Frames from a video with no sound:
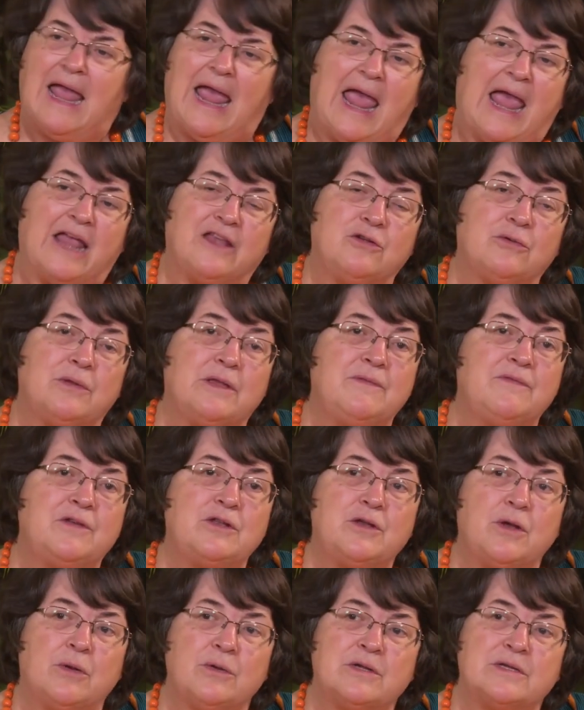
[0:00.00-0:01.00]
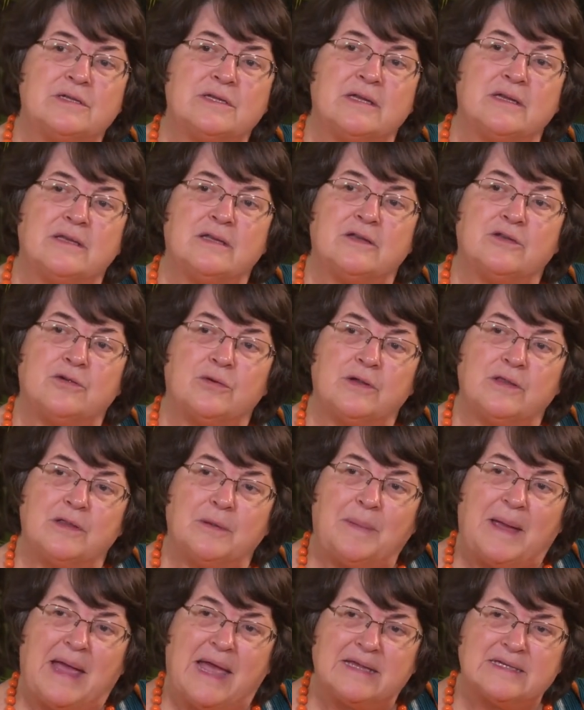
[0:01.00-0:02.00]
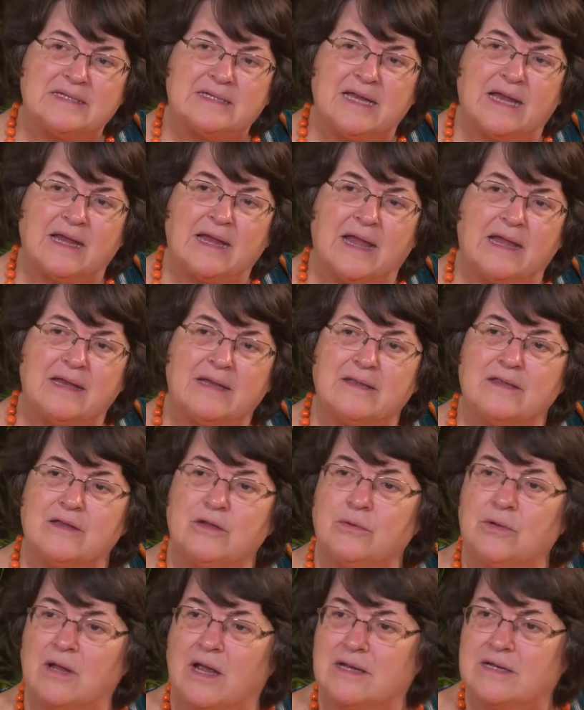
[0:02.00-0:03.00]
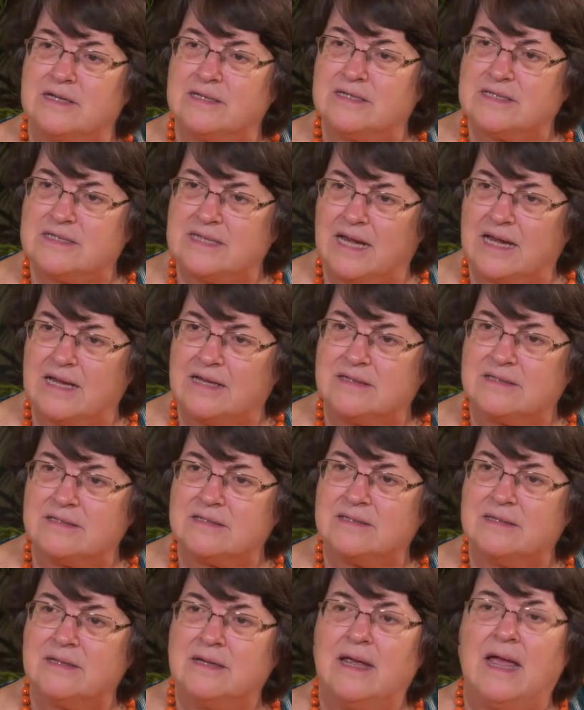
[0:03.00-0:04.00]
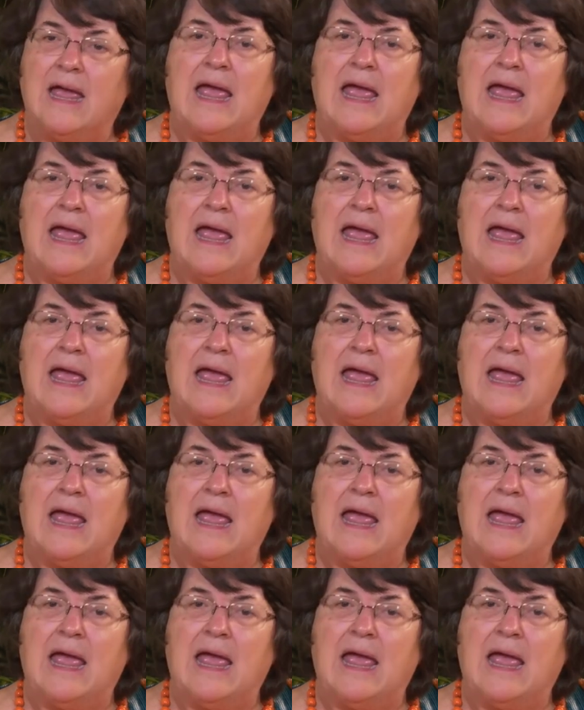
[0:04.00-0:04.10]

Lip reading: And you'll even notice during the past decade in the United States,